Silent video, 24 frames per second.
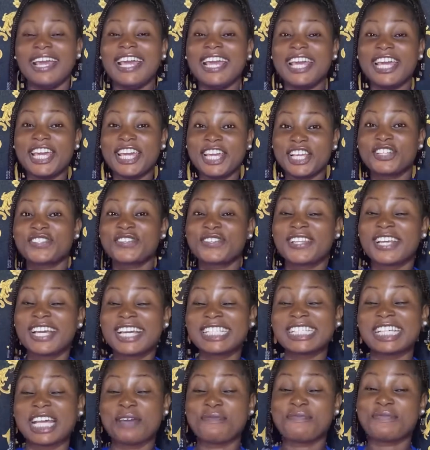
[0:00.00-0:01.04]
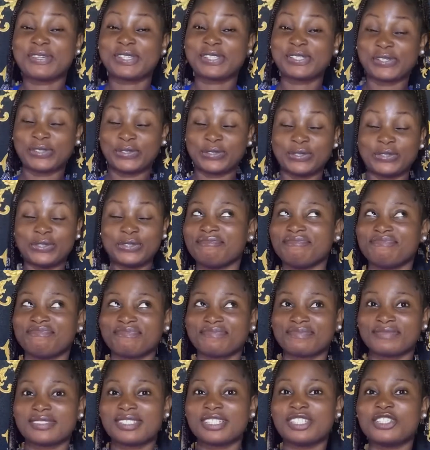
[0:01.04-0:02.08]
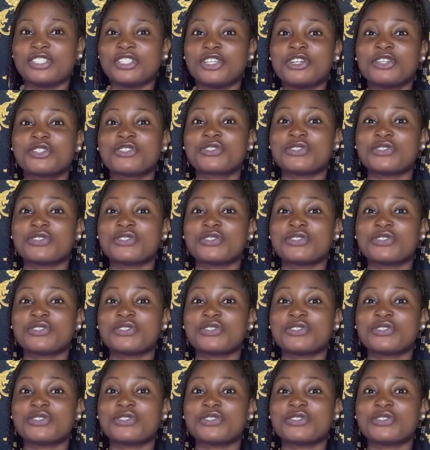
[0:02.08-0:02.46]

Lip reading: In today's episode, due